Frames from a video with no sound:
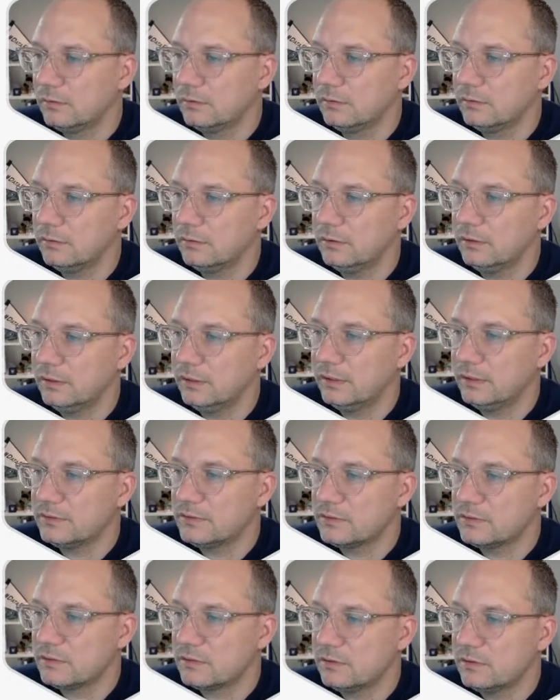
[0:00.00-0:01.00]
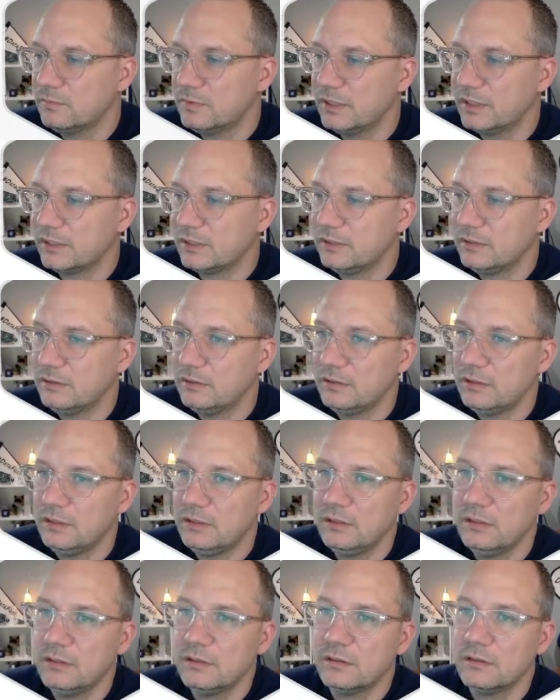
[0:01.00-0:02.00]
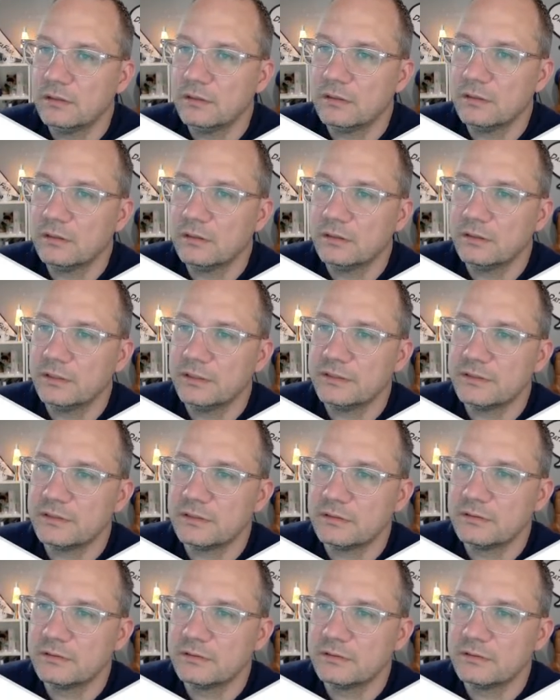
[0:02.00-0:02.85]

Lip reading: let's go back in here and let's